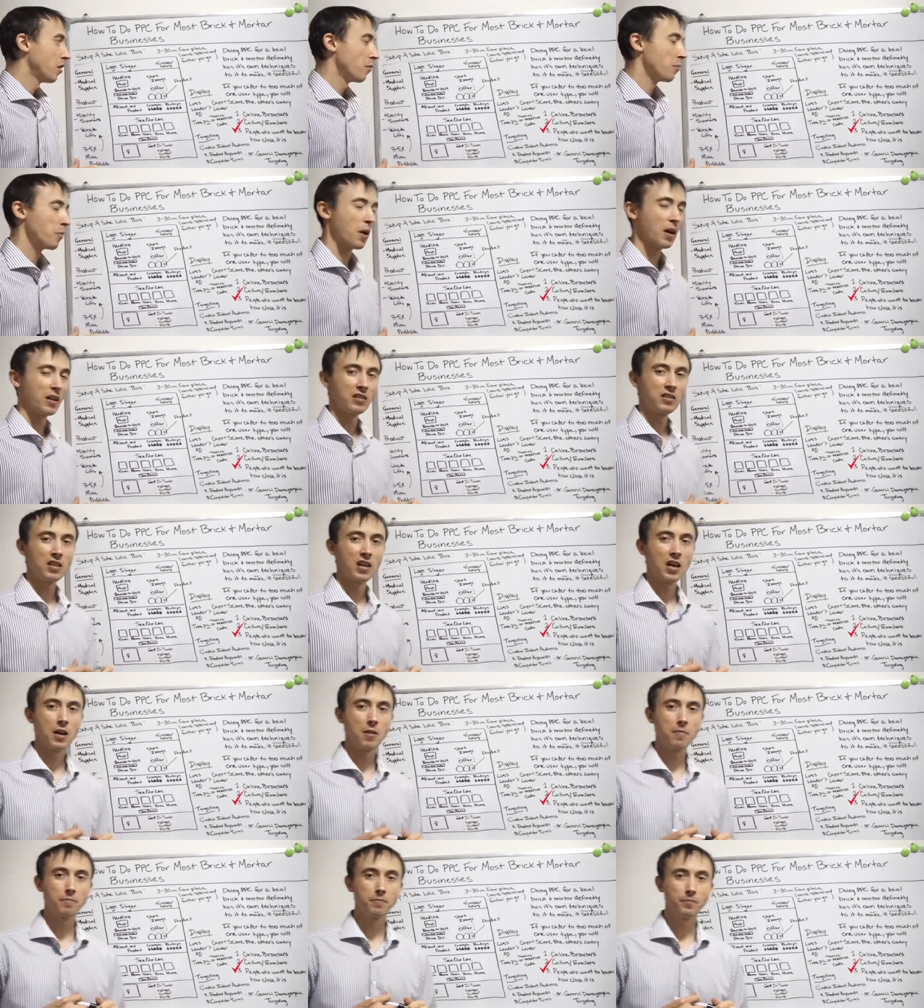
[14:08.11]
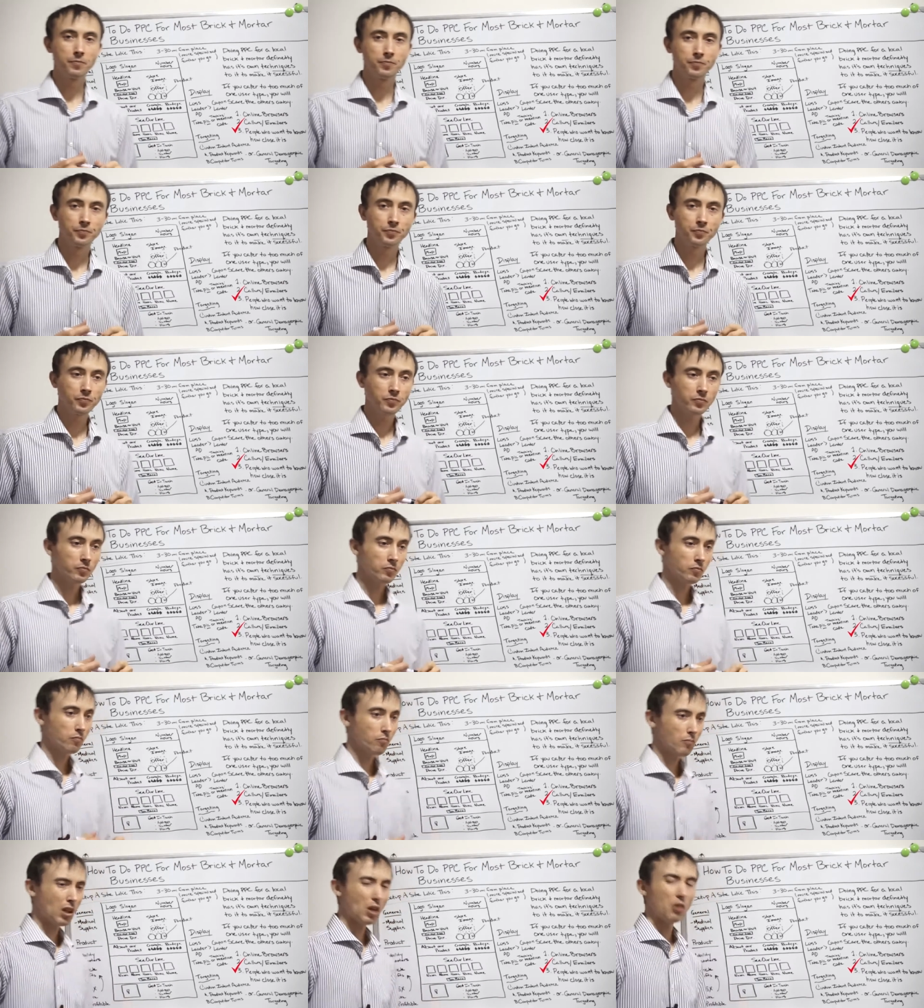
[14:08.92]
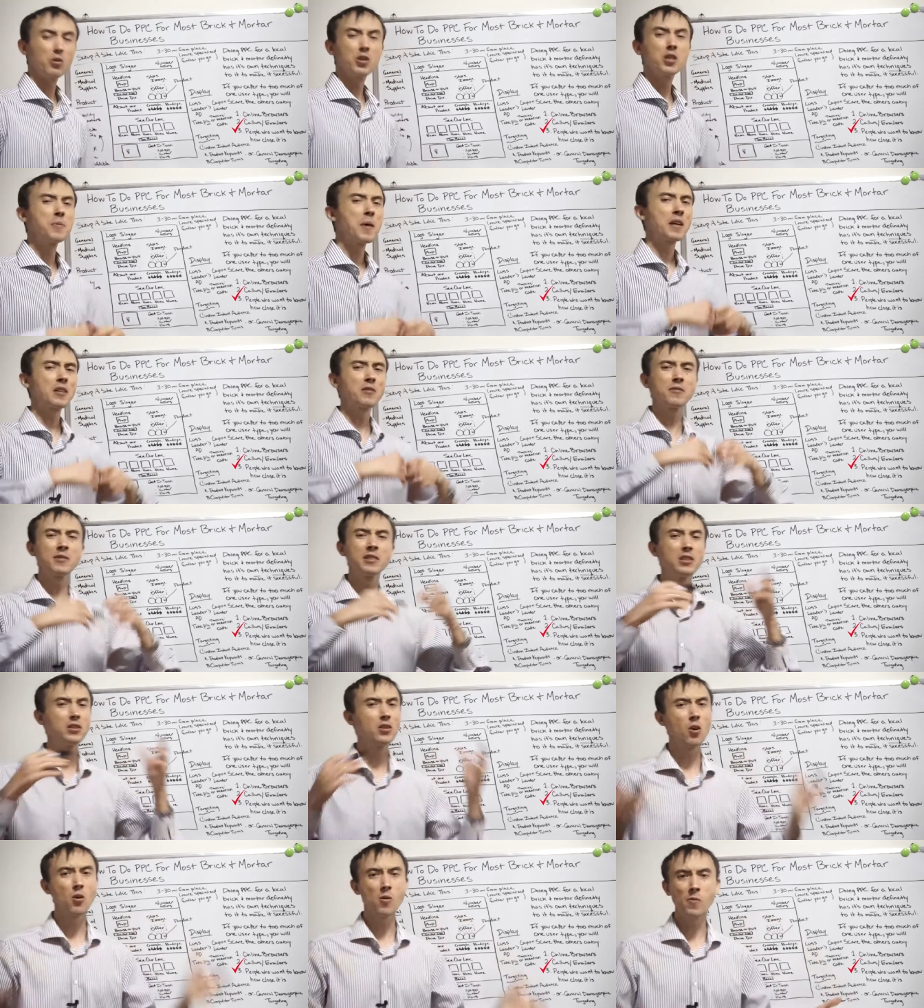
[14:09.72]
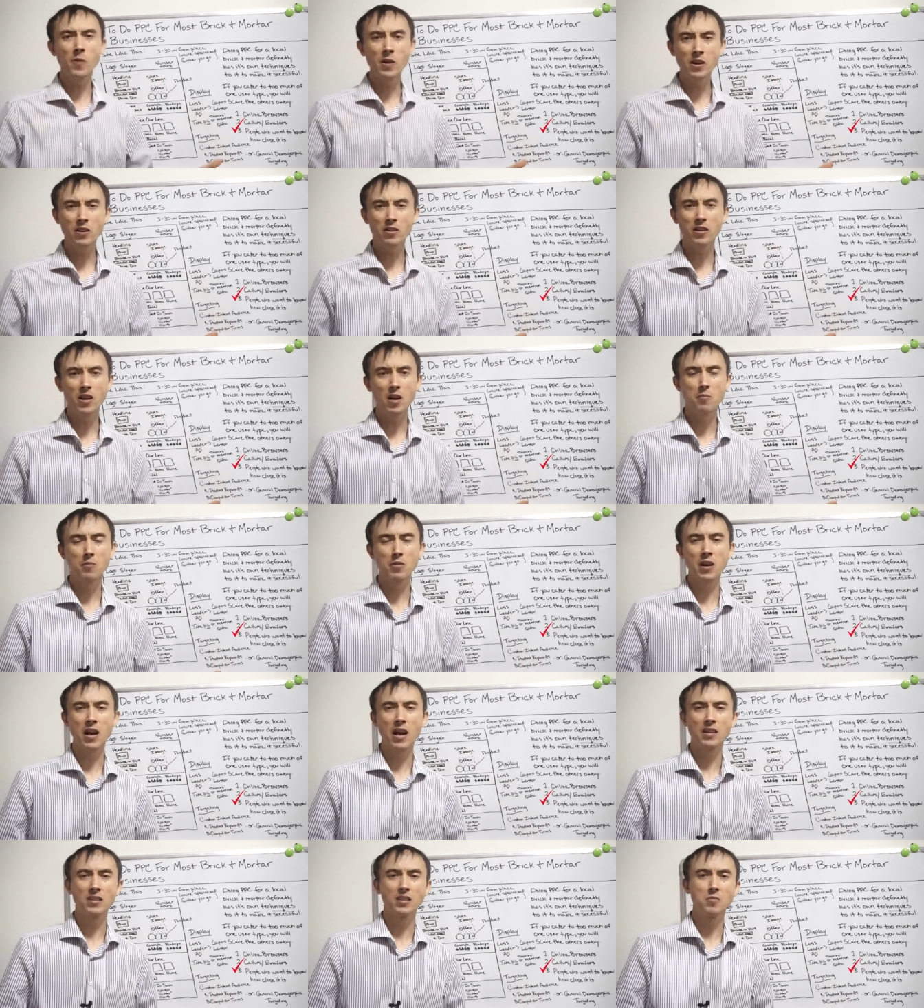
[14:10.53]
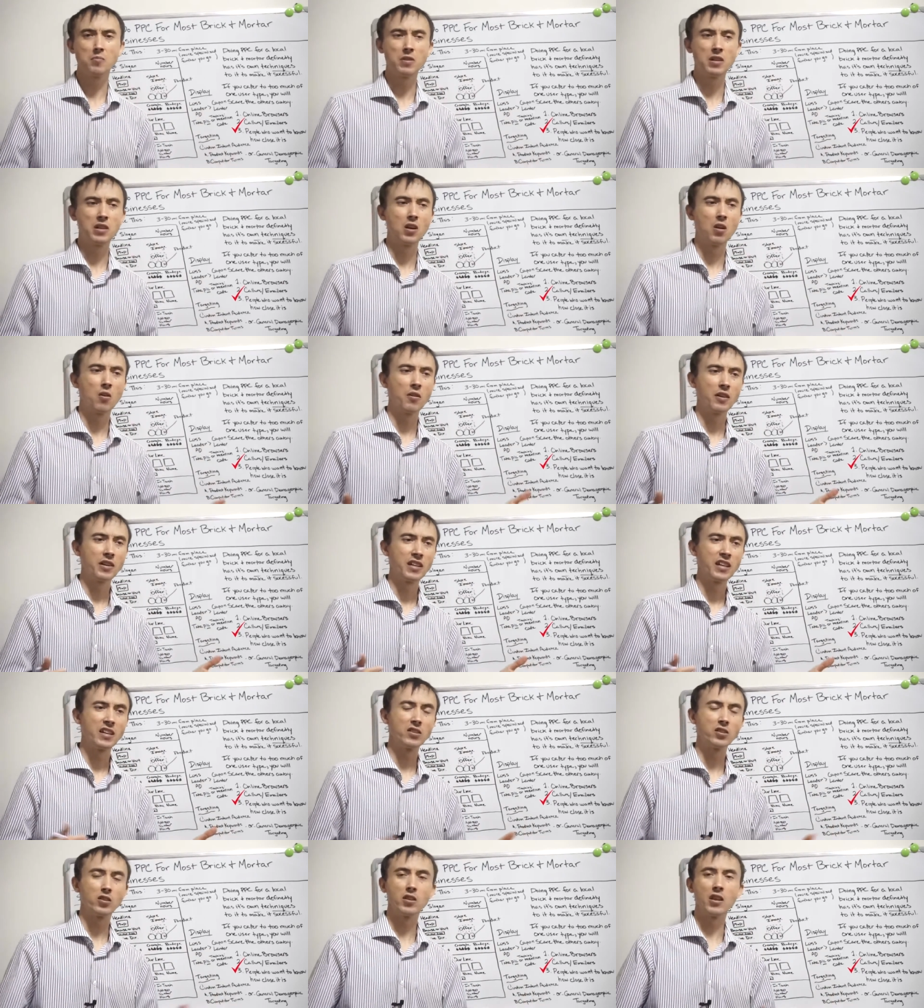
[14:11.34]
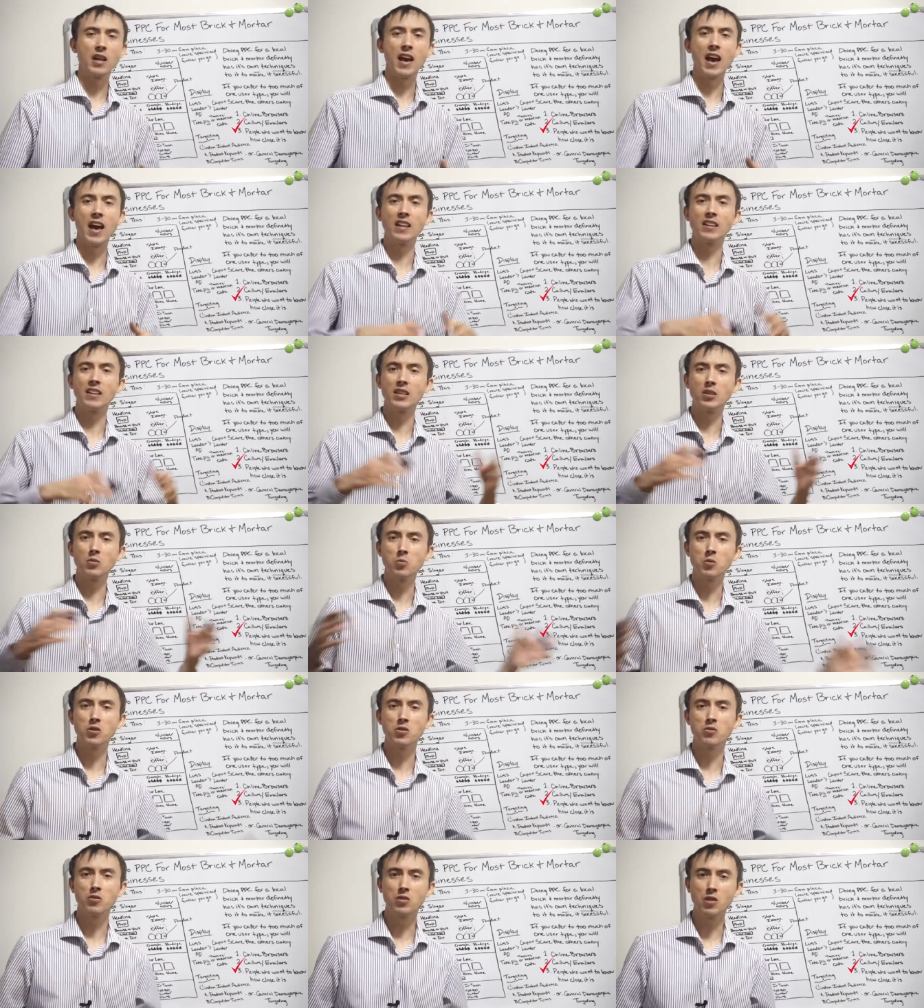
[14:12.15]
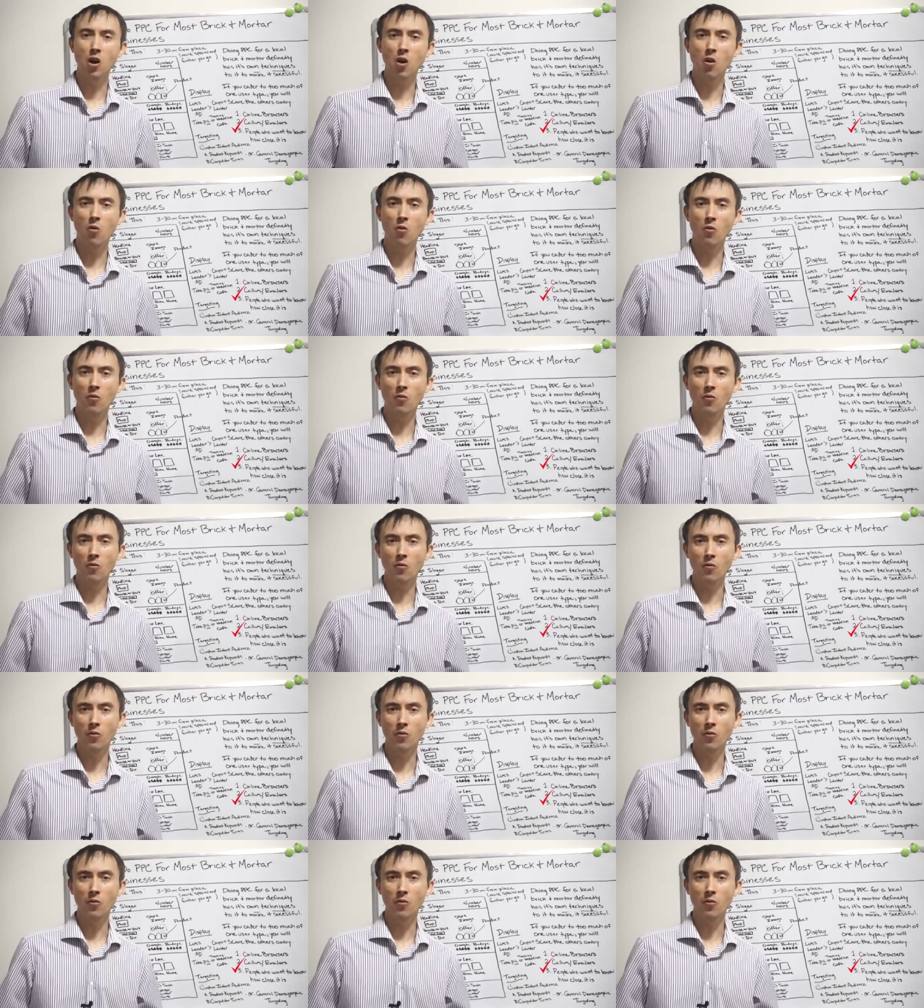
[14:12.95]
But respectively, know what your number has to be going in so that at least when you don't,